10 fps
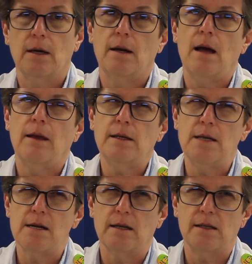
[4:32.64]
Now that's
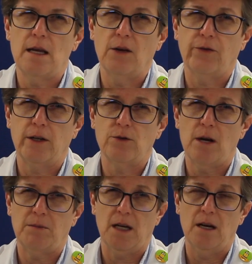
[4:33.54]
not to say if I
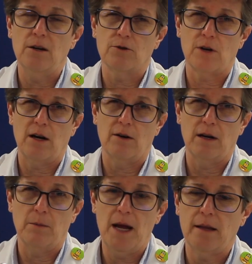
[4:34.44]
dropped a
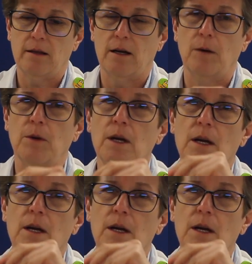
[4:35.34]
hairdryer in a bathtub